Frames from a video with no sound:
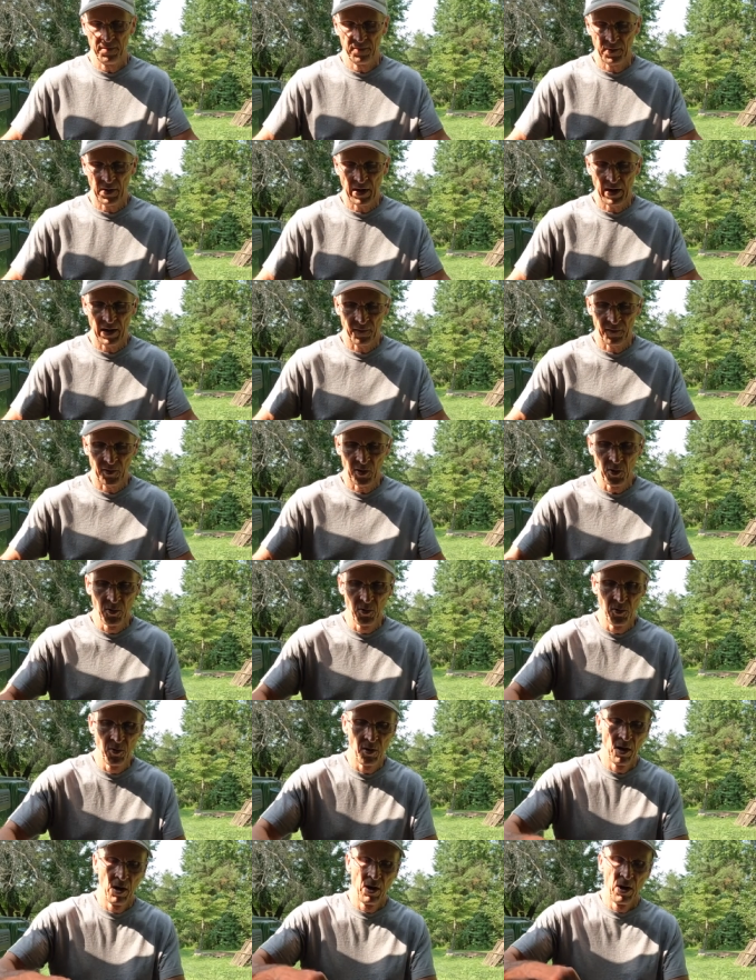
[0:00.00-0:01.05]
have
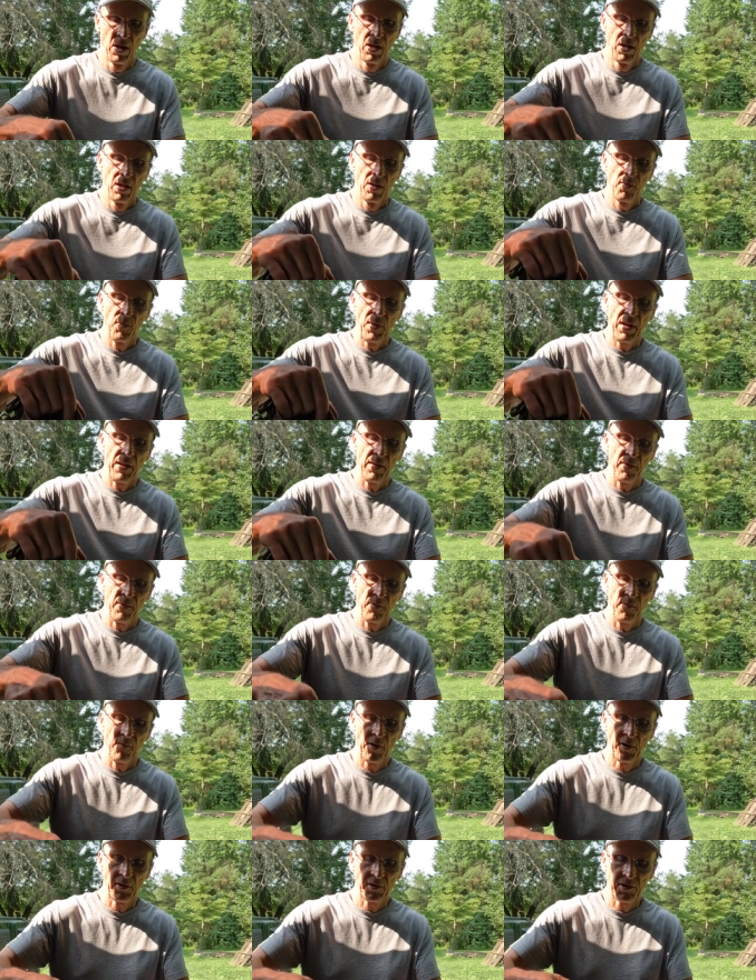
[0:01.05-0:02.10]
two,
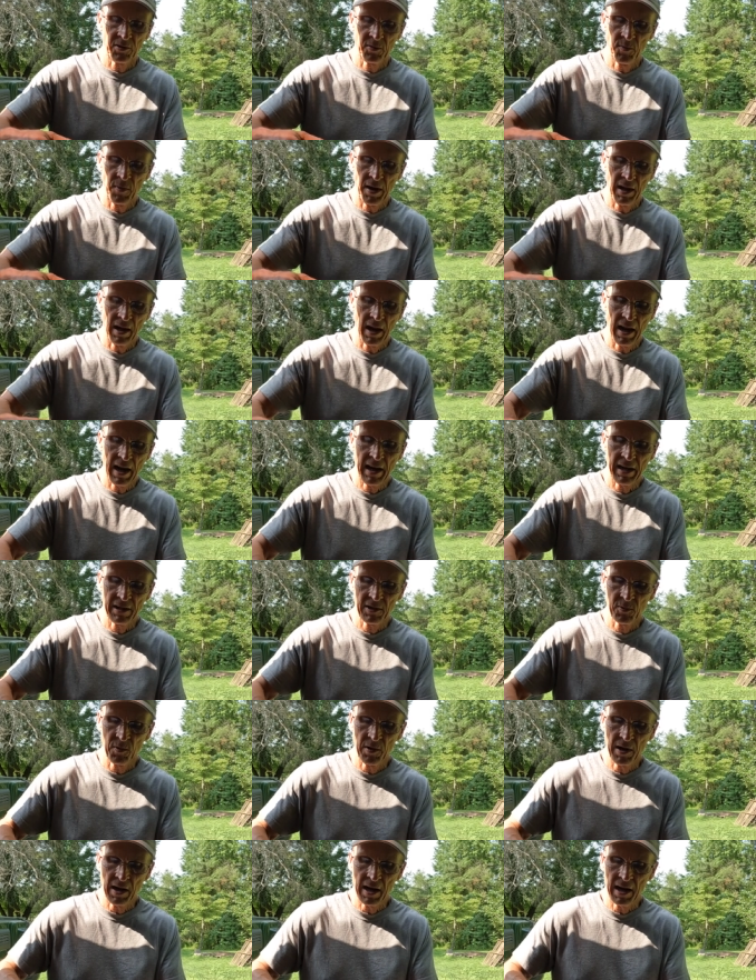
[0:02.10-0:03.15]
versus my
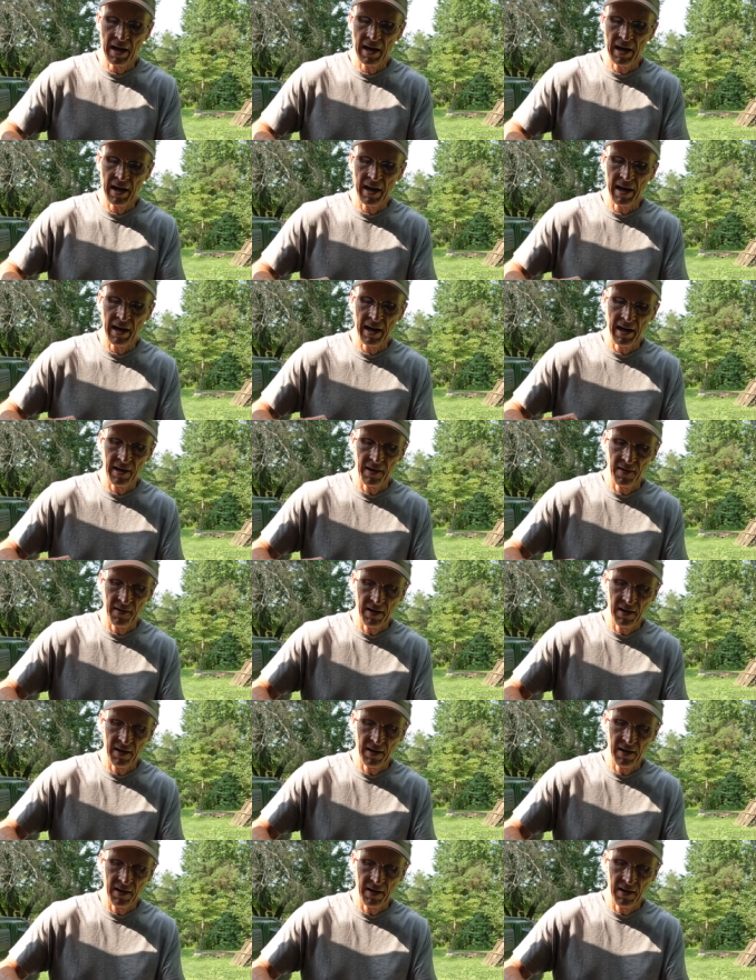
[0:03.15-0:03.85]
last one I had,